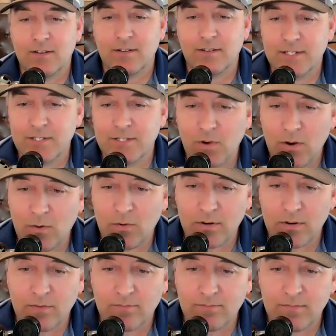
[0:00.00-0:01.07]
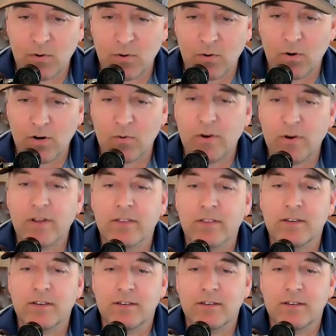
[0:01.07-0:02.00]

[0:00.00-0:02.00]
that's who I want to work with.